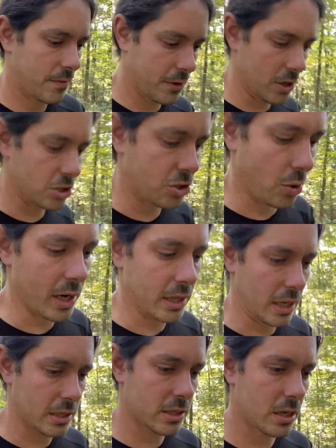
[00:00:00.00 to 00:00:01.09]
you're enjoying
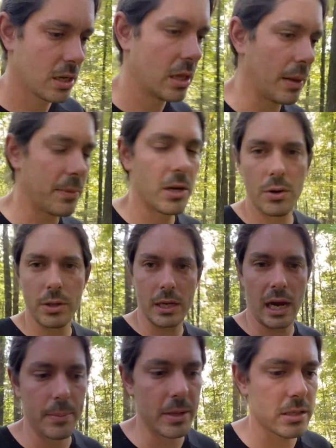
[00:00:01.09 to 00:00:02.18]
this, let me know in the
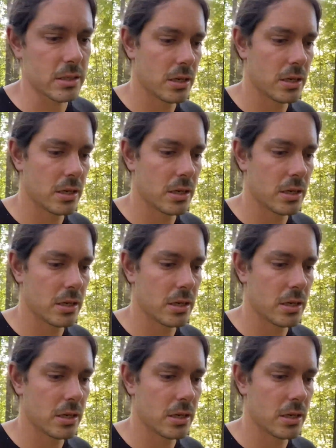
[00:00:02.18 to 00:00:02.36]
comments.